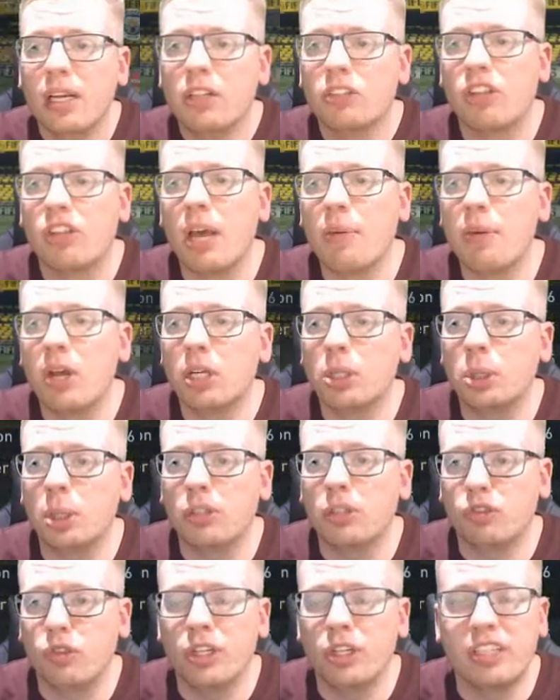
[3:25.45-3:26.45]
So there we are,
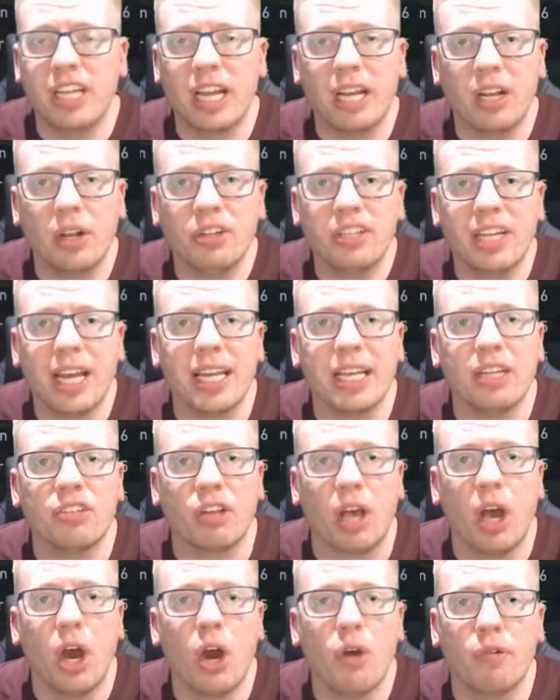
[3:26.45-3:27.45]
transfer deadline day
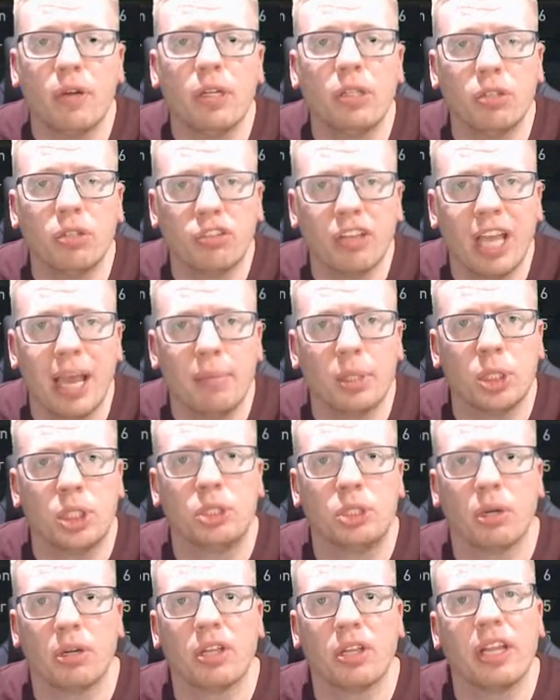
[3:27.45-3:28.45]
is over. It doesn't get much
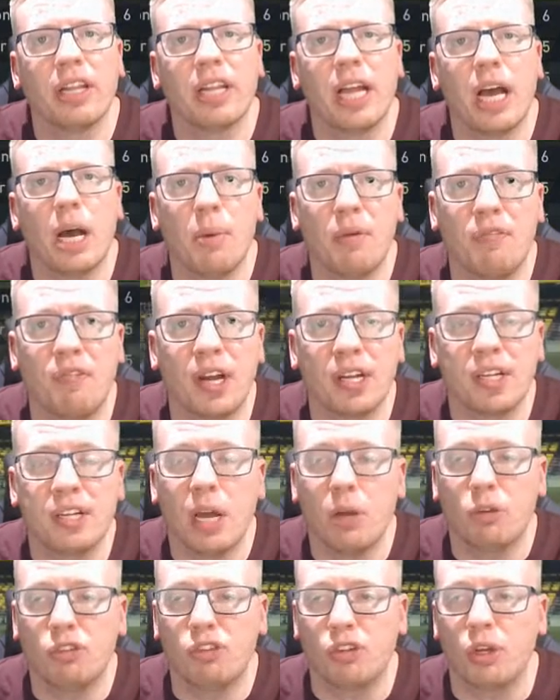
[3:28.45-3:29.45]
duller than that, I'm afraid.
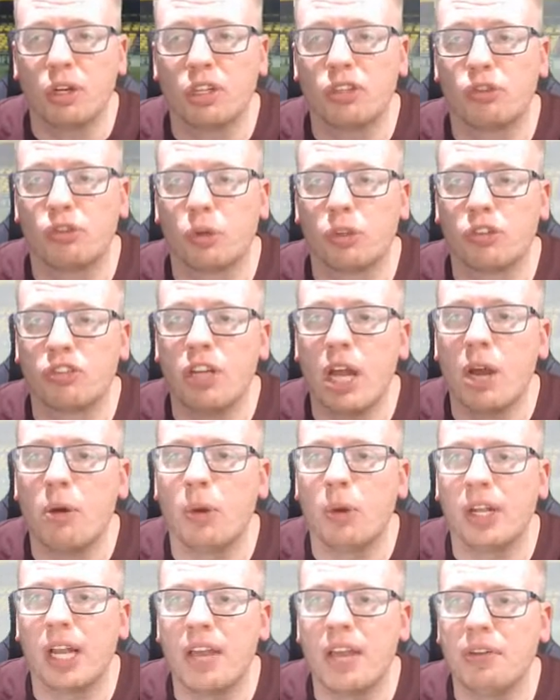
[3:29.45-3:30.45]
No signings for us, no
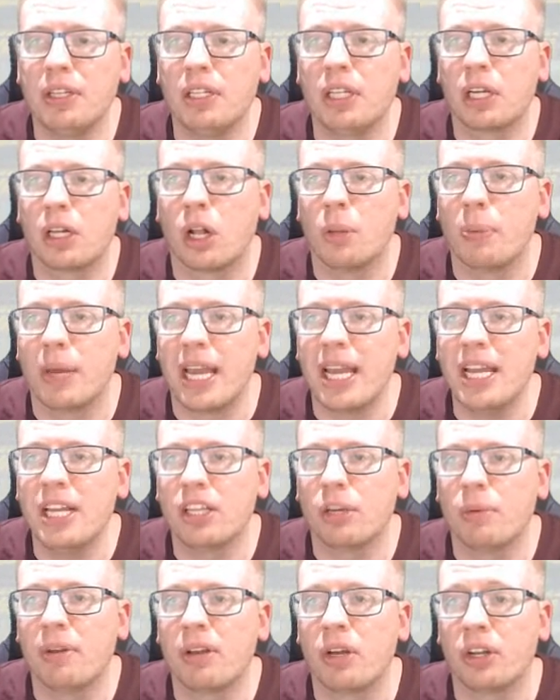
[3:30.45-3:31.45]
one leaving the club
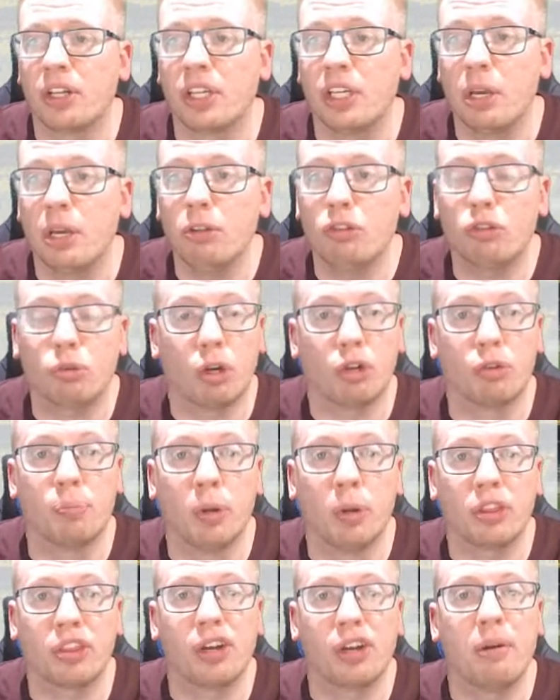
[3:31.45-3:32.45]
either. We've got a youth squad
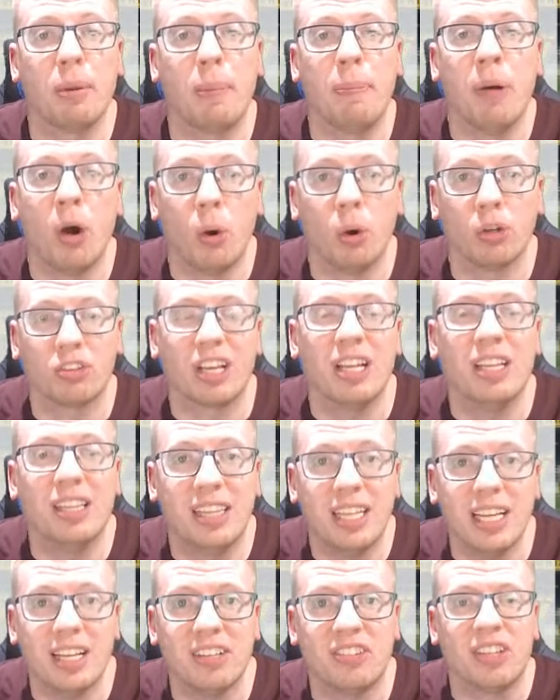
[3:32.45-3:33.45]
monthly report, and
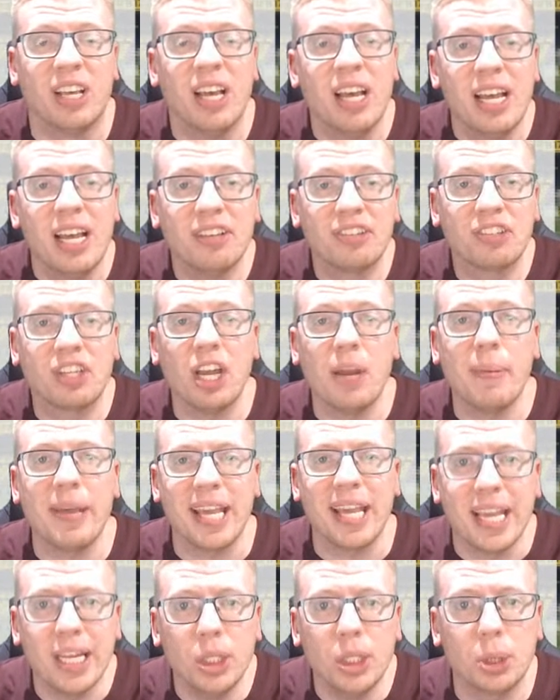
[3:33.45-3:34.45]
this is going to
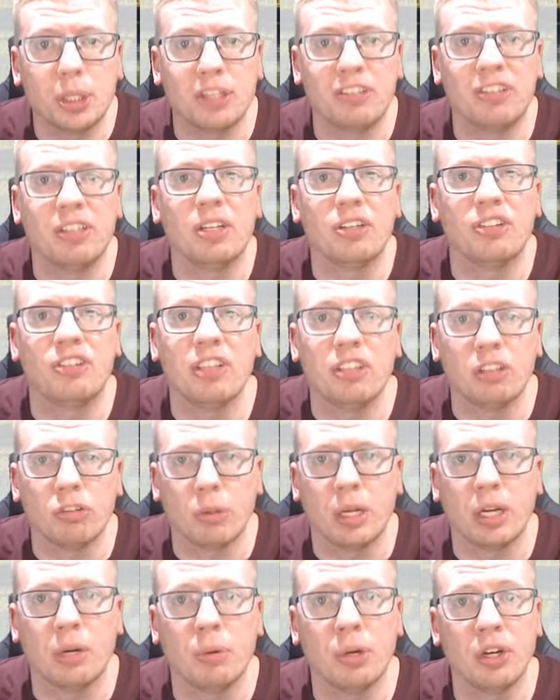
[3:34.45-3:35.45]
be interesting because this is
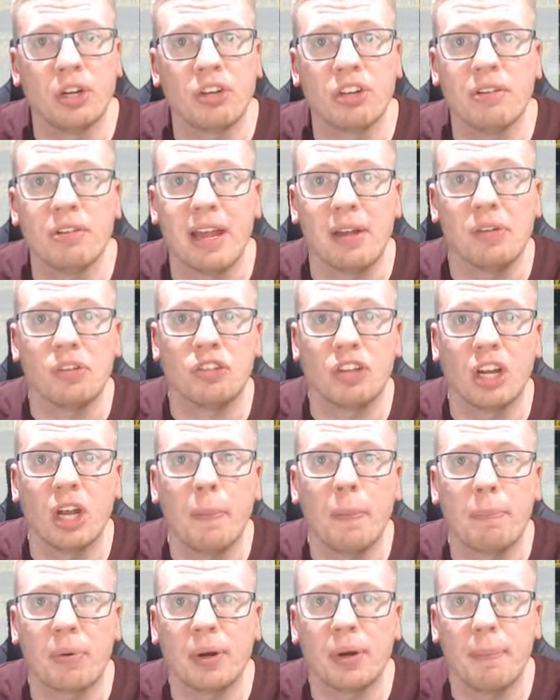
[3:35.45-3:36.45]
what I want to do now. Instead
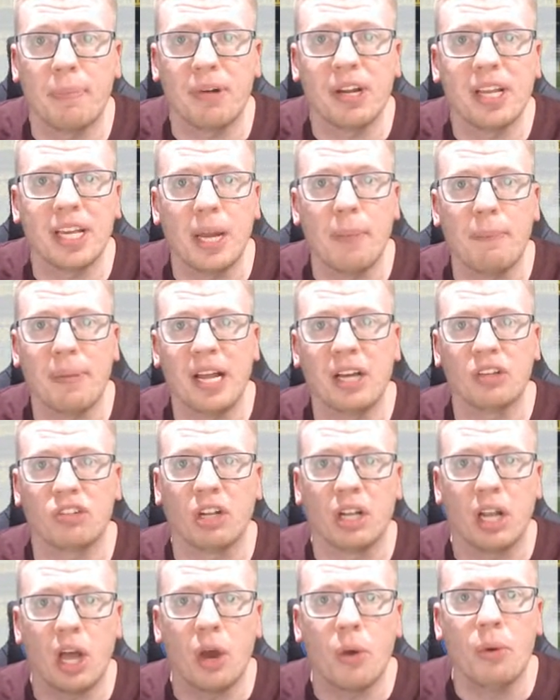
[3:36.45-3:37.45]
of bringing in players
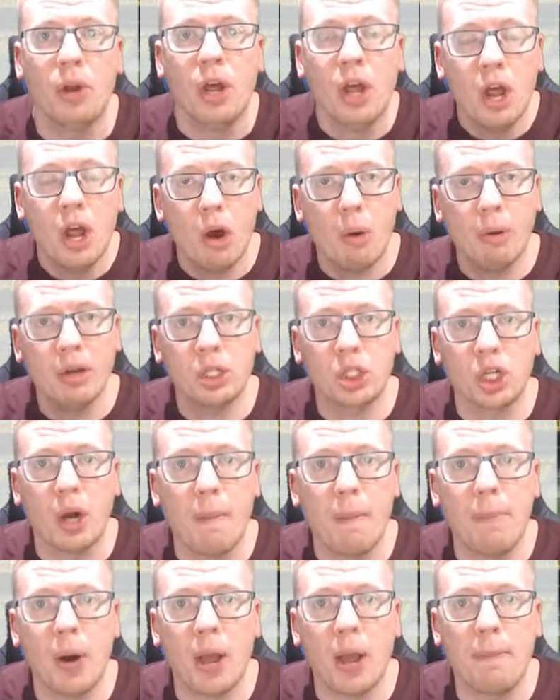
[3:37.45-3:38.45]
on loan, I want to try
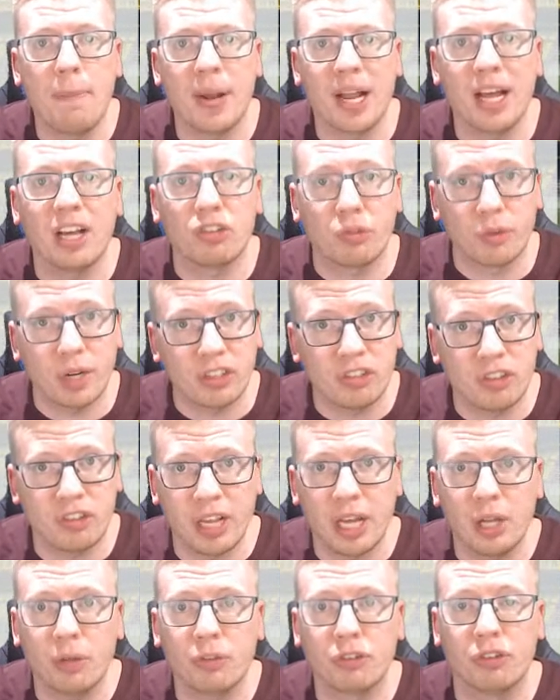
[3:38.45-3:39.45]
and buy players for
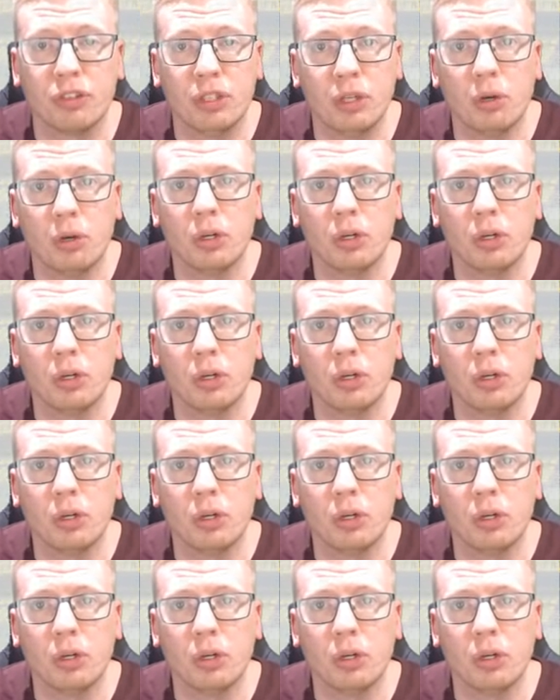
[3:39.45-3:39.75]
ourselves,